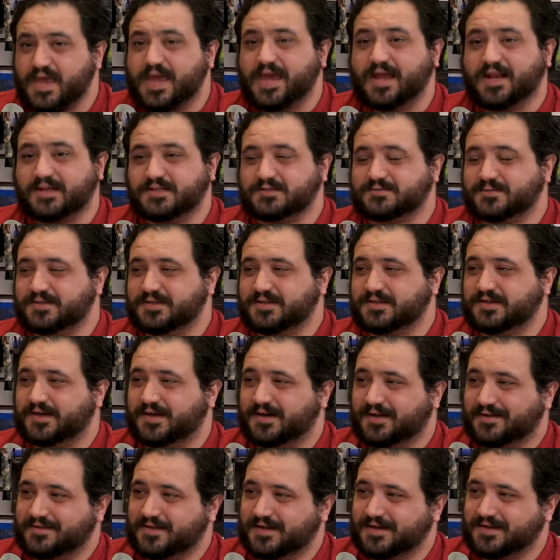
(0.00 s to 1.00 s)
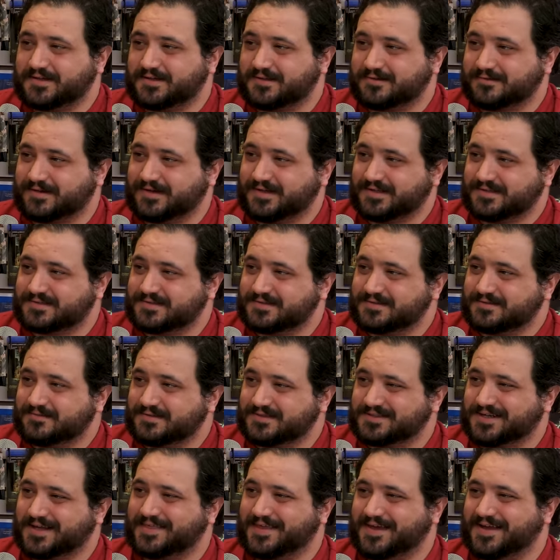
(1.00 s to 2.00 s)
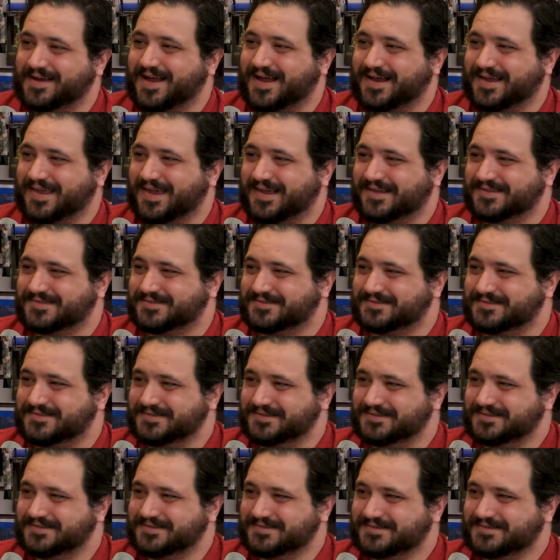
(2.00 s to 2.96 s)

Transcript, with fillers: It is really good, unlike Clarice, which I think got canceled.